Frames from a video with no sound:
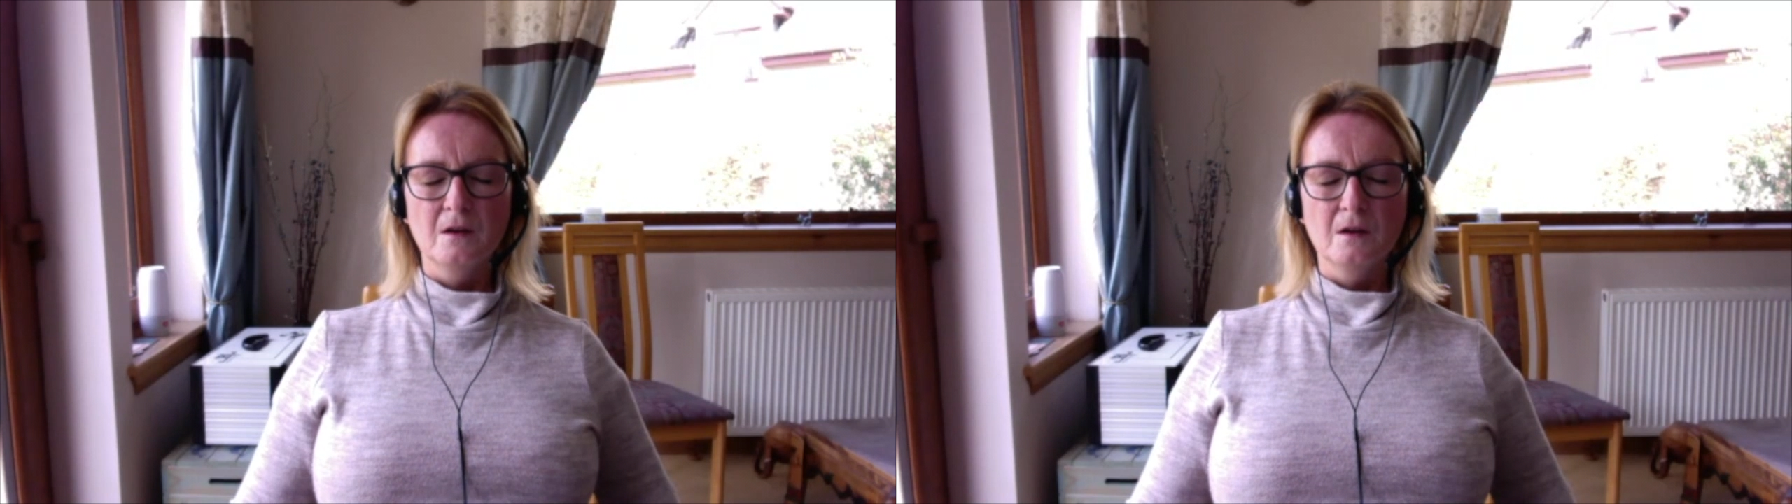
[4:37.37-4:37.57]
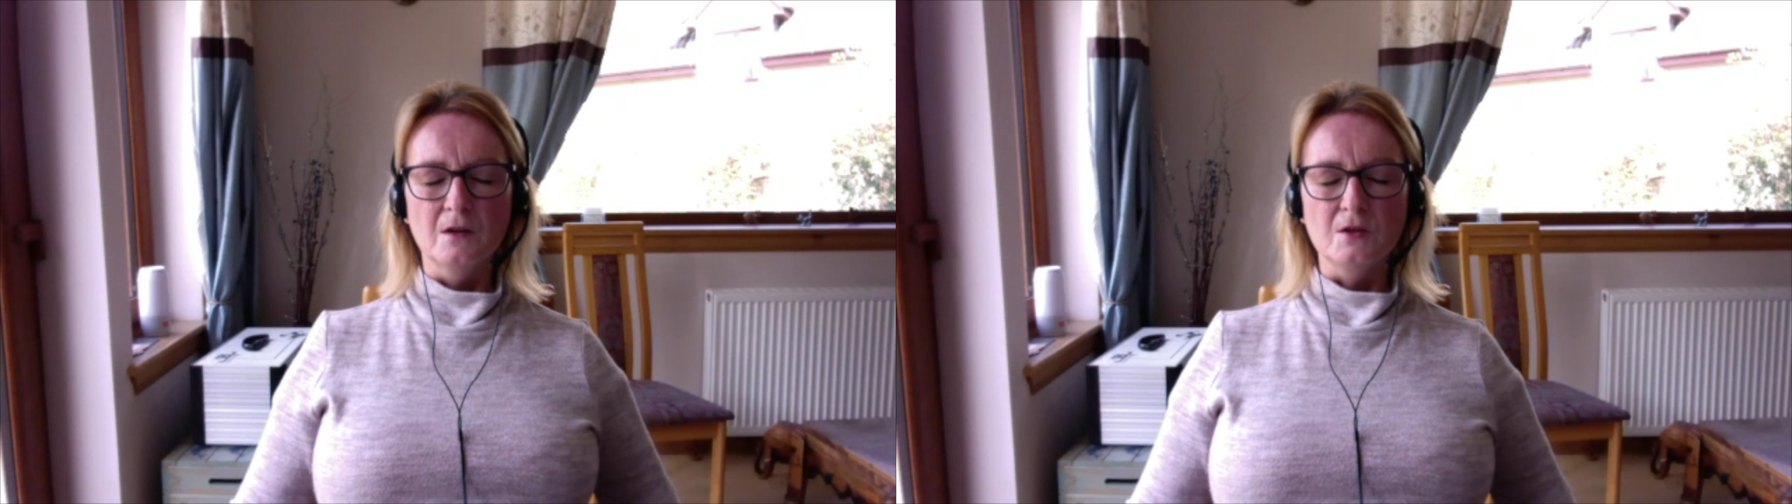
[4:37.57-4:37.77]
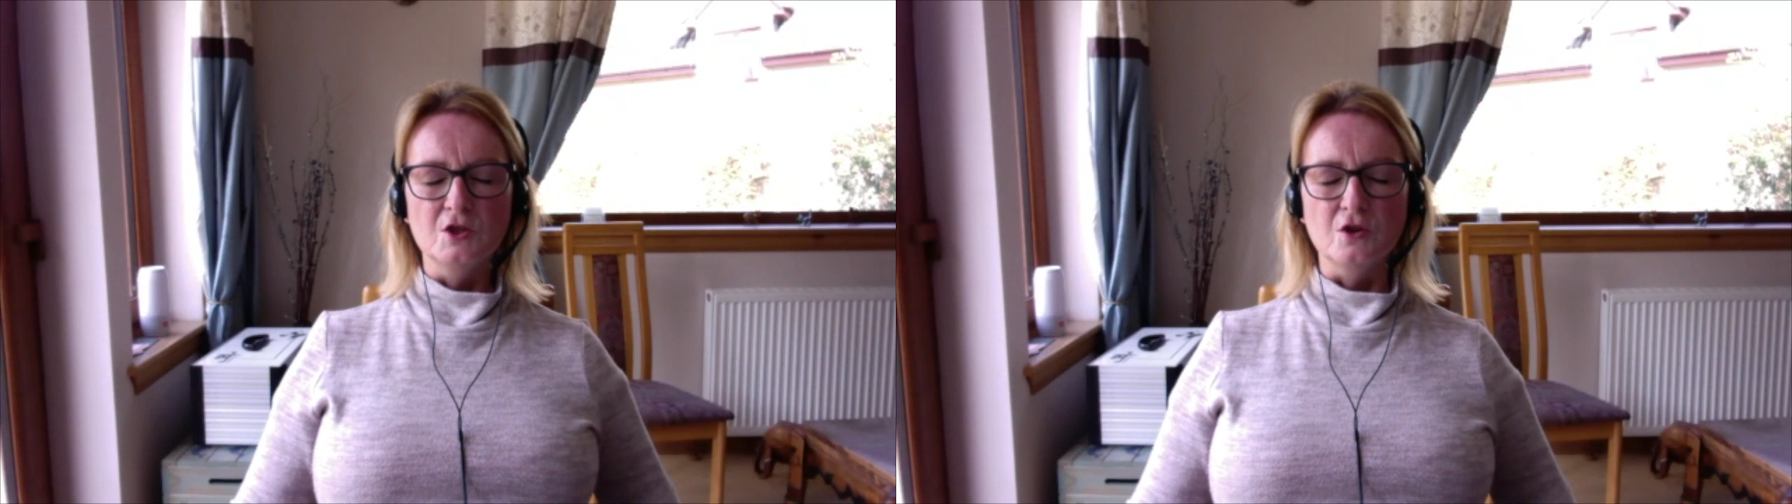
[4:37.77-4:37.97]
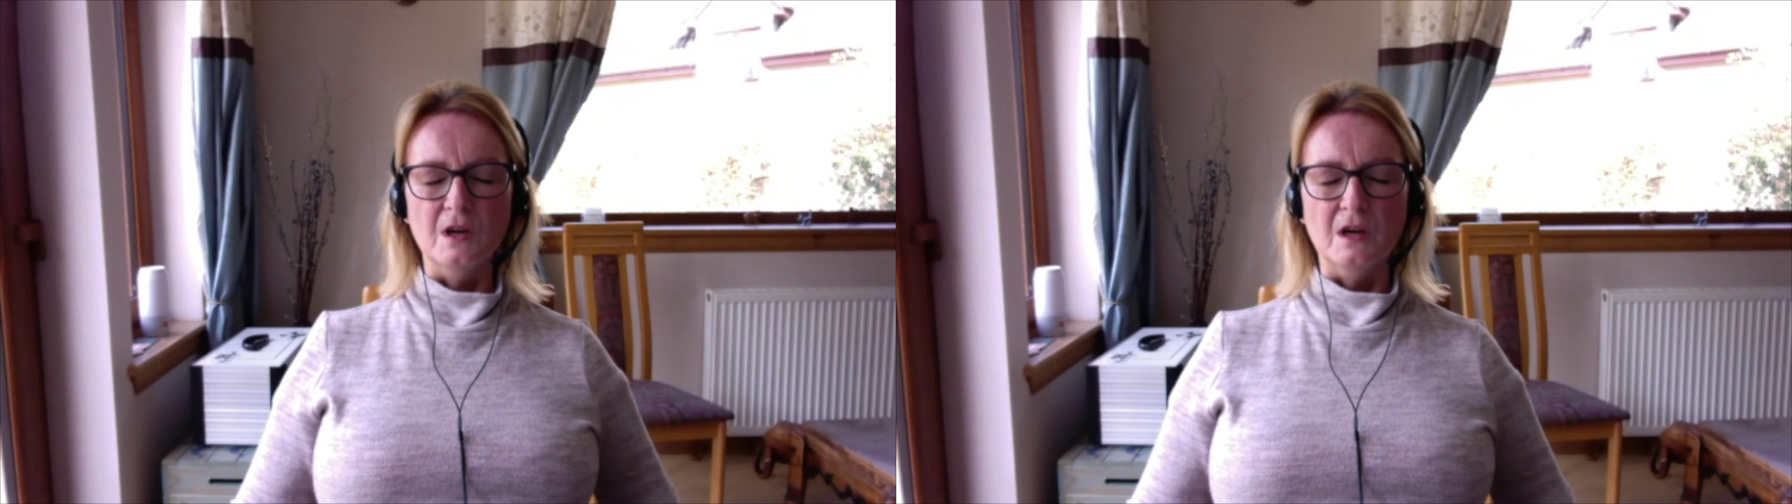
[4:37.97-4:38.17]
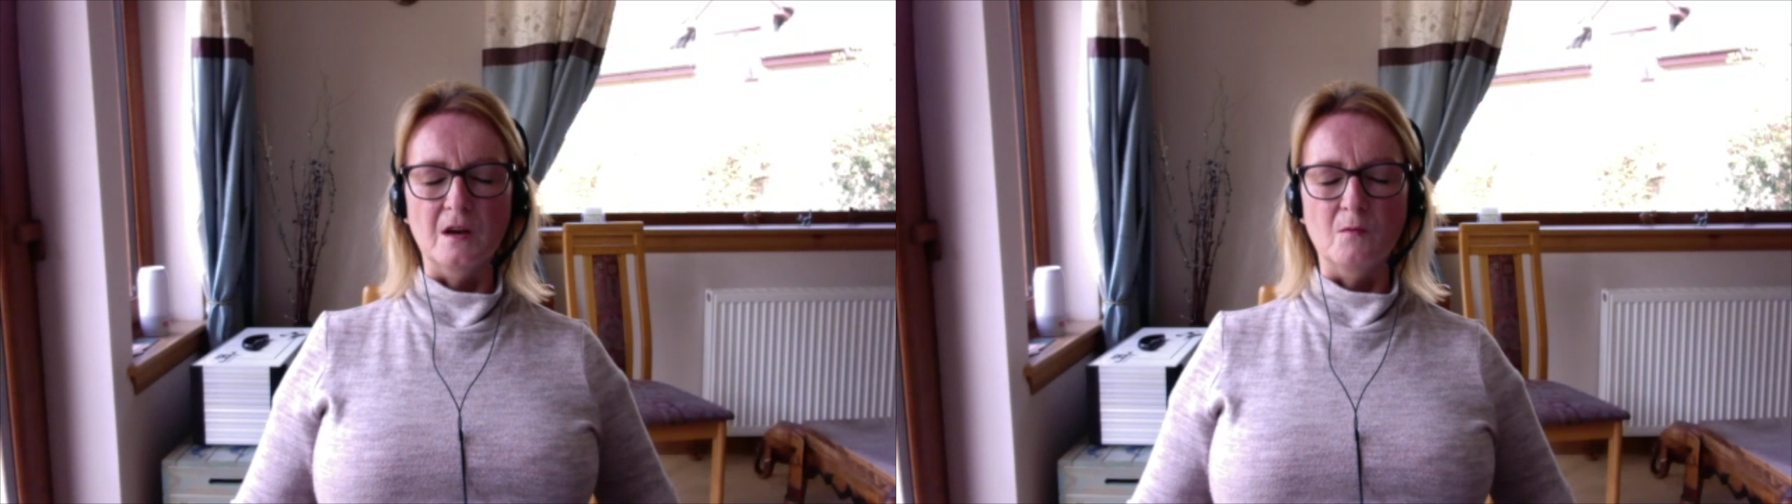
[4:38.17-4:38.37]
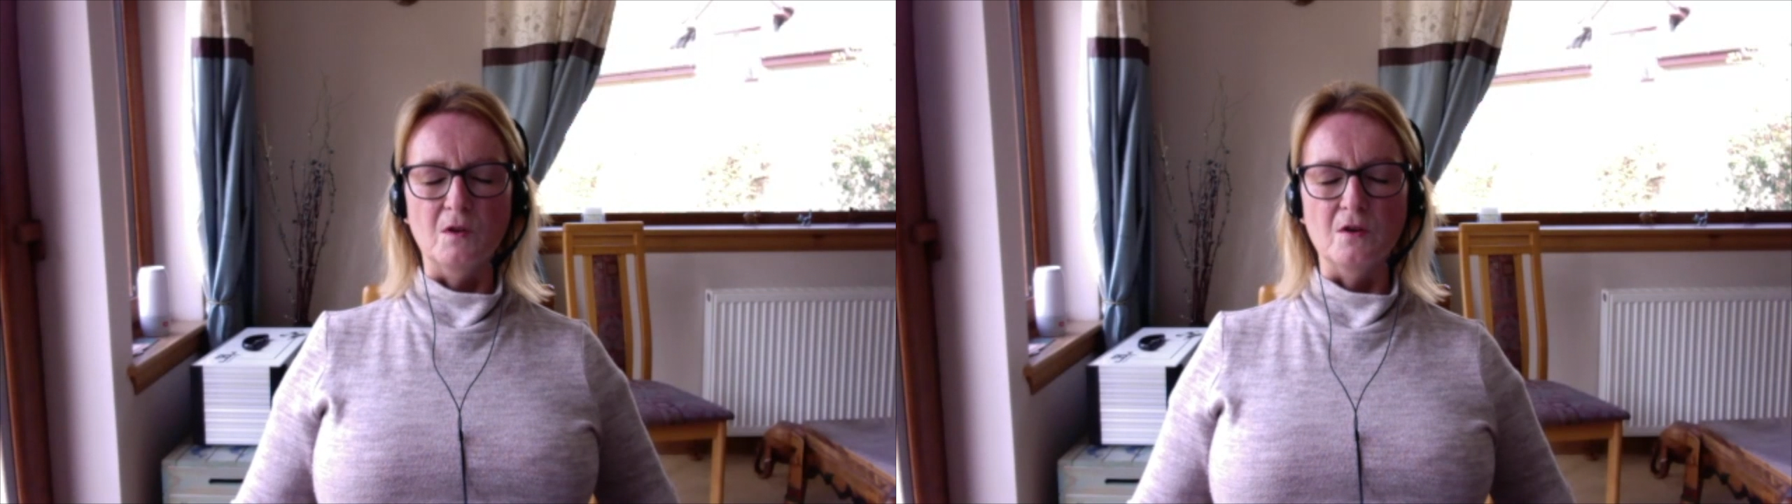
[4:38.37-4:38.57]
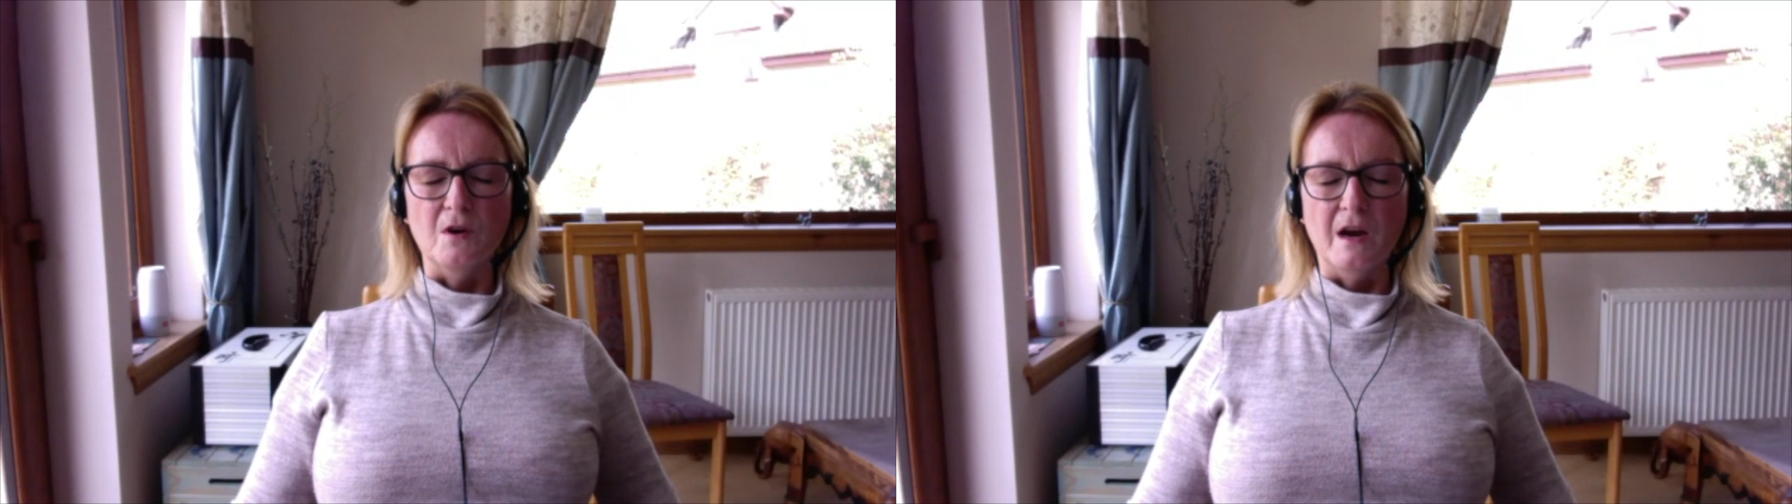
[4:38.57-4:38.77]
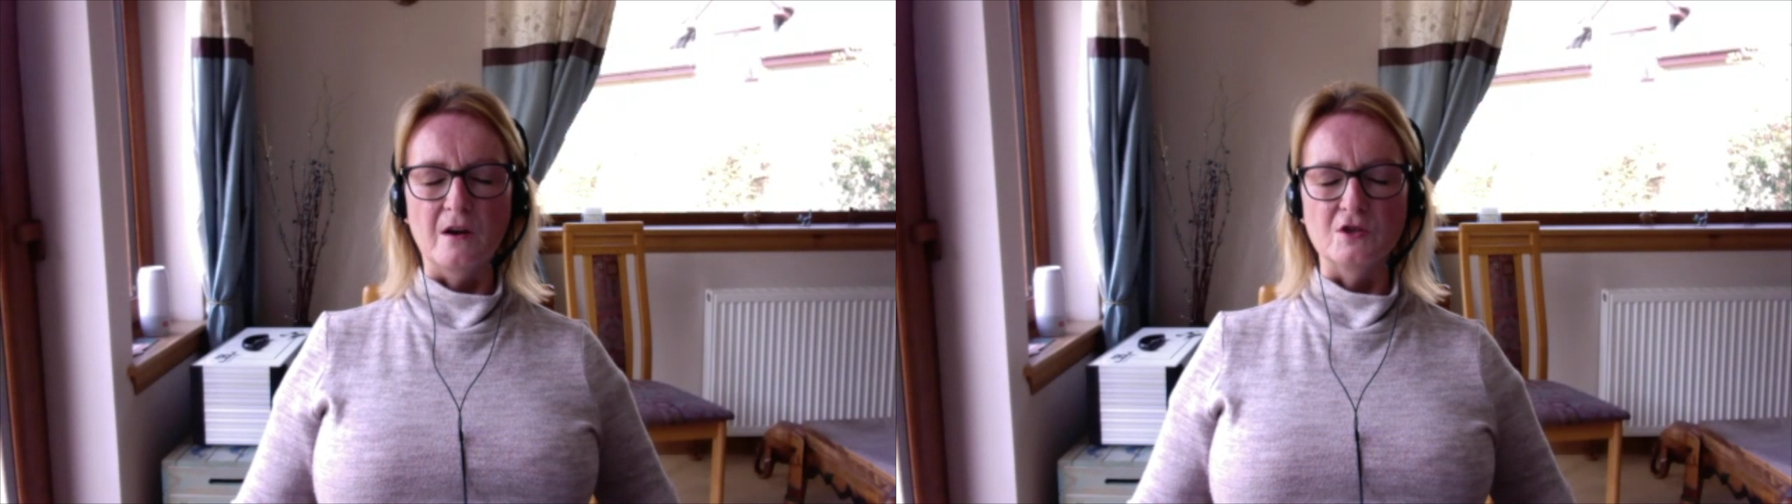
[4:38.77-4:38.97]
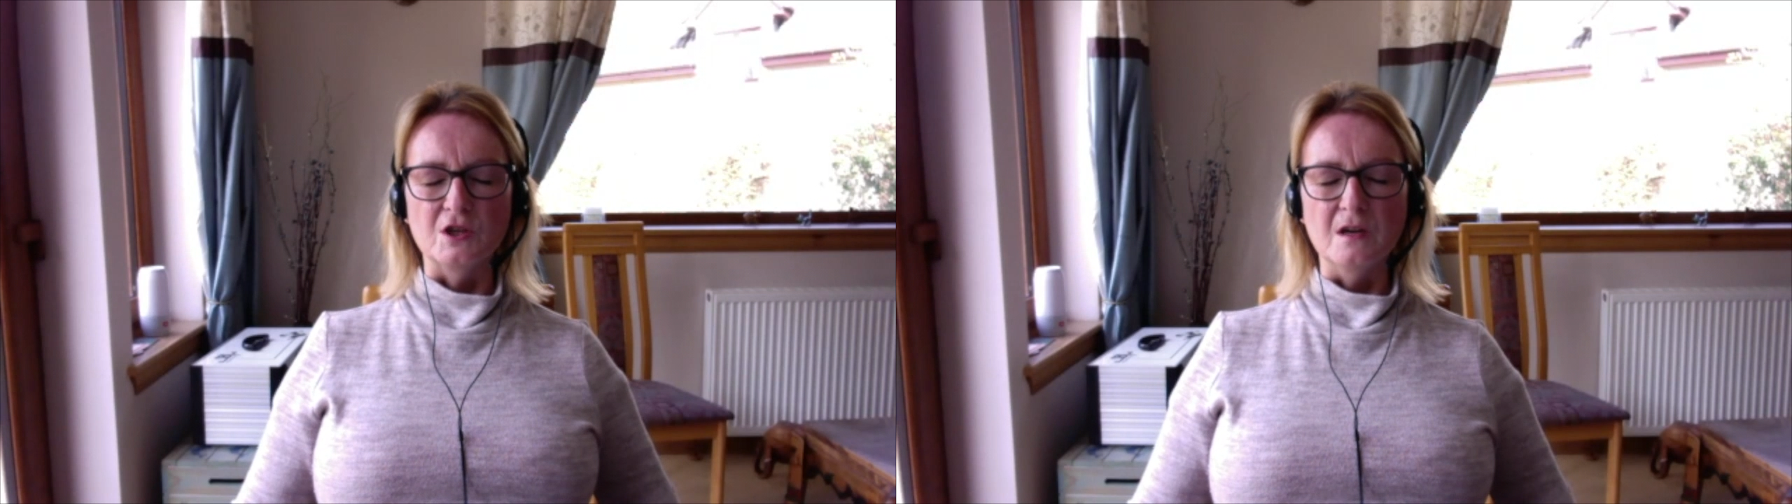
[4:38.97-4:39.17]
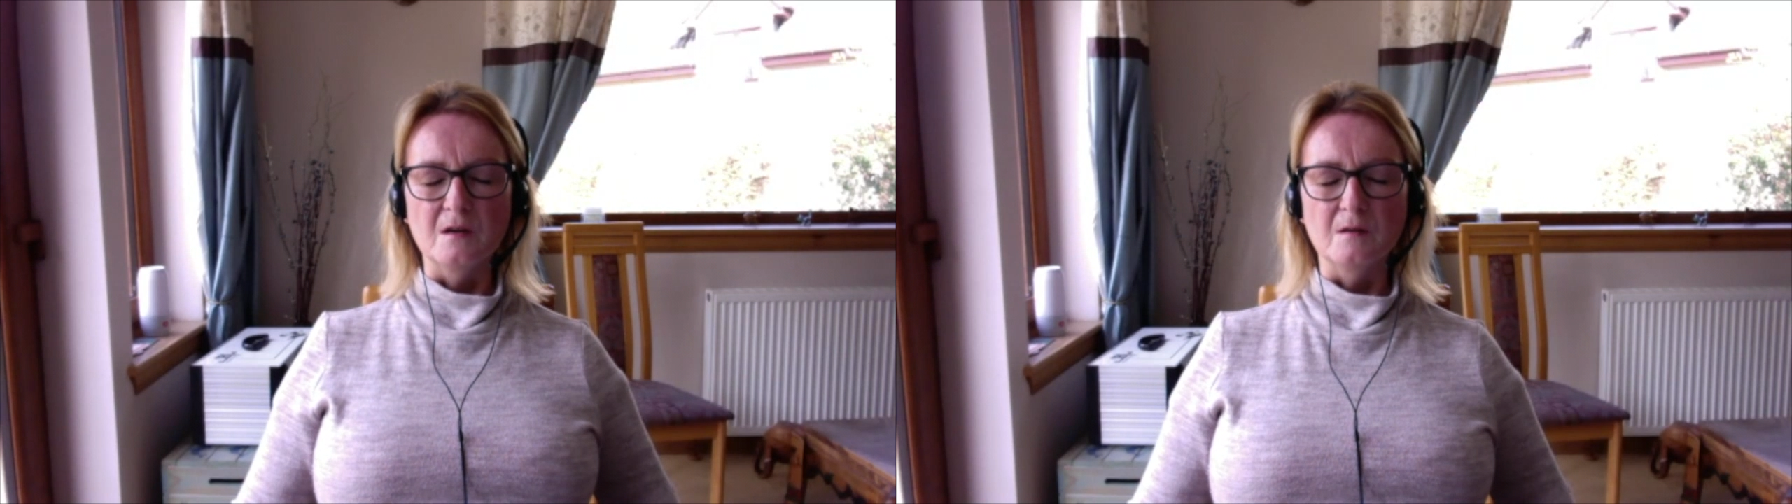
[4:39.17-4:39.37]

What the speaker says: and tuning in with your energy.